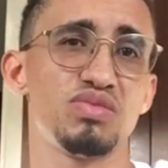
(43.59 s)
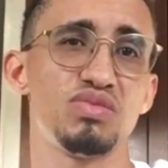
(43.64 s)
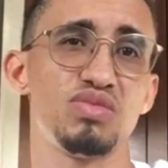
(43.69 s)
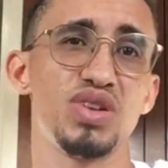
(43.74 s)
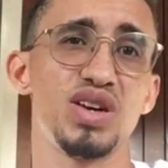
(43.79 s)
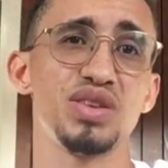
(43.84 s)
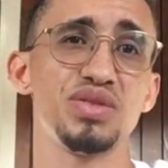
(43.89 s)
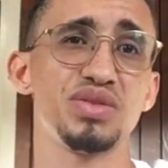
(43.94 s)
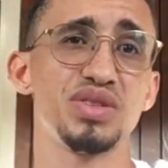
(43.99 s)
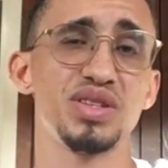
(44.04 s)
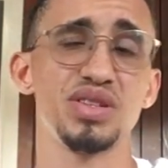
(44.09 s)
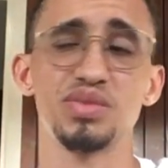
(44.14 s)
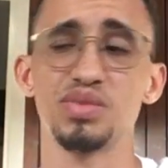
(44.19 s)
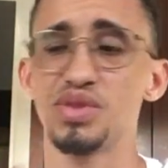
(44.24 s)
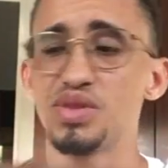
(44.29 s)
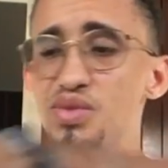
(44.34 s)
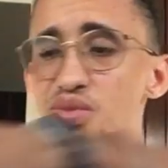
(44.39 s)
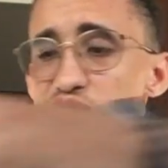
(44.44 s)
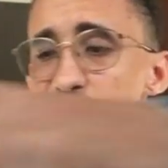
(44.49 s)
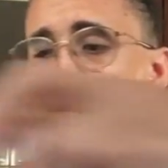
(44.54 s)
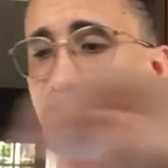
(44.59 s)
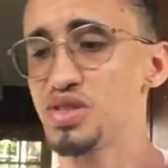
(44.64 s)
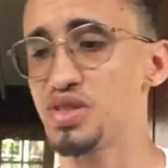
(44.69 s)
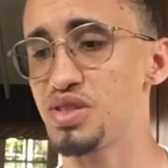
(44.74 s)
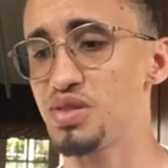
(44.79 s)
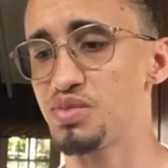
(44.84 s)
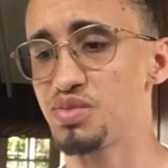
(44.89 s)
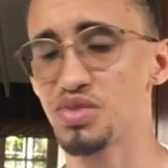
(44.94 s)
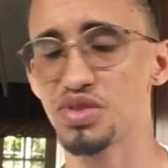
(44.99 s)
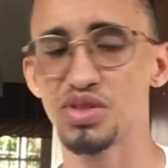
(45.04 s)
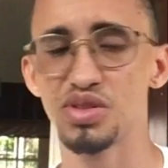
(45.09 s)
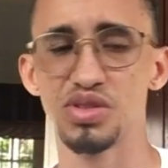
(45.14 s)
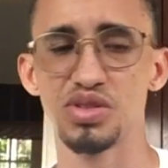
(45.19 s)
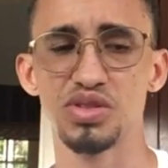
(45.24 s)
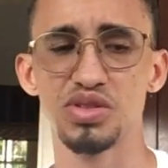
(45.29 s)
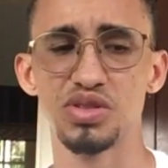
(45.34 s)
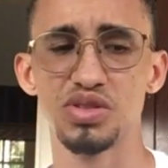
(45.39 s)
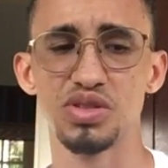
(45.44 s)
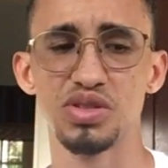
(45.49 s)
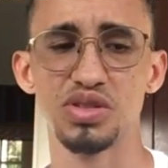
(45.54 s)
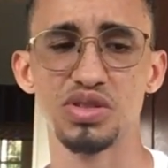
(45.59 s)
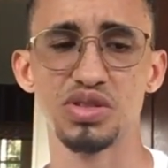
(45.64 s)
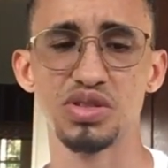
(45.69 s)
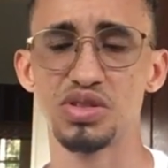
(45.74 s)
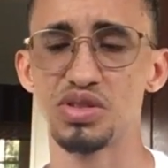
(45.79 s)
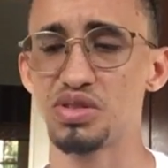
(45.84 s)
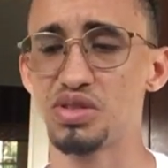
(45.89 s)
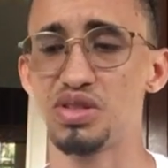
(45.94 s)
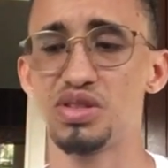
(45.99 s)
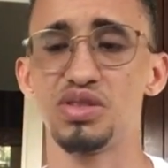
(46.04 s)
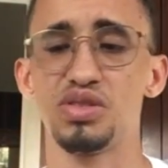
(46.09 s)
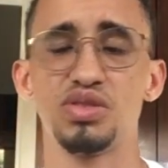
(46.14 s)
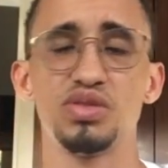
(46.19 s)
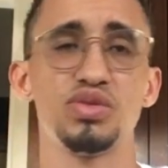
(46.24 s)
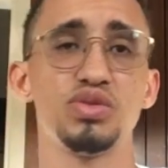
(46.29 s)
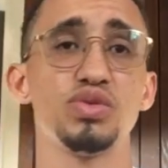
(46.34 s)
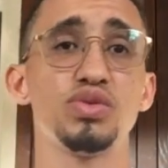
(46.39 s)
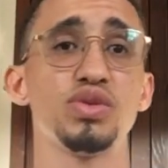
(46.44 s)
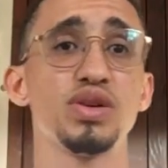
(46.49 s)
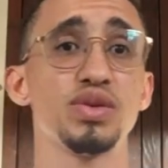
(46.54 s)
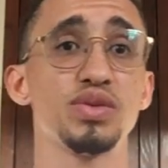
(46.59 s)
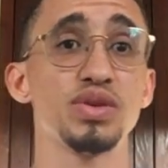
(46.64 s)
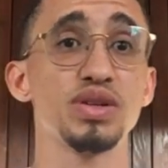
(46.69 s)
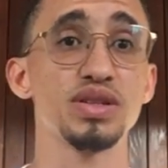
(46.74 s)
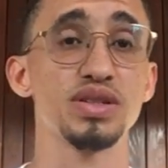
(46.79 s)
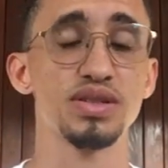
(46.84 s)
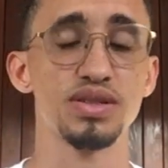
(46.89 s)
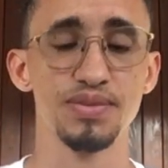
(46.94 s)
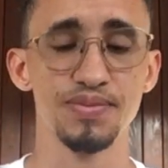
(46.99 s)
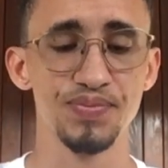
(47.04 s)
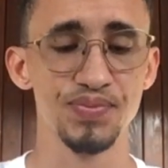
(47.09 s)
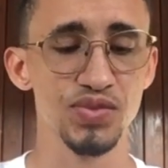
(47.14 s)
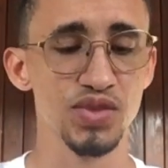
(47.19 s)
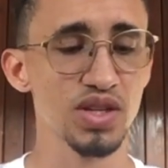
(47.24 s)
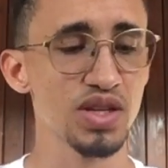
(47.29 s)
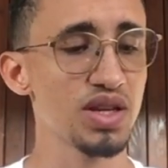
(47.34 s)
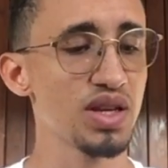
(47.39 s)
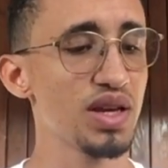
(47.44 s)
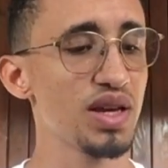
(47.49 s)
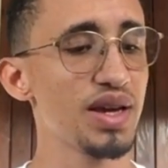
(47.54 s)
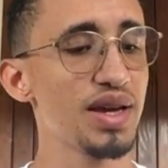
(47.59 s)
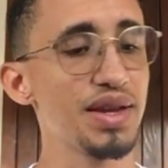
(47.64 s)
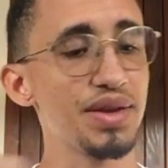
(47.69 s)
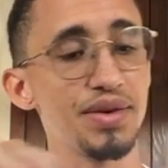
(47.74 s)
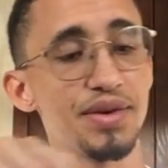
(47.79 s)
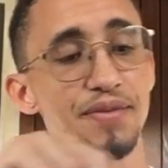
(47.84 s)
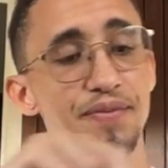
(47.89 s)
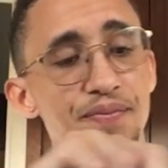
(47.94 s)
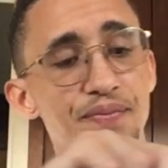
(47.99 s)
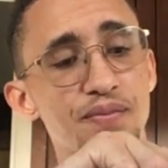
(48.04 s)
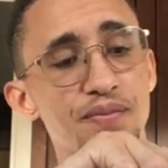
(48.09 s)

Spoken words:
why would anybody watch them? Because they didn't know who I was. Anyway,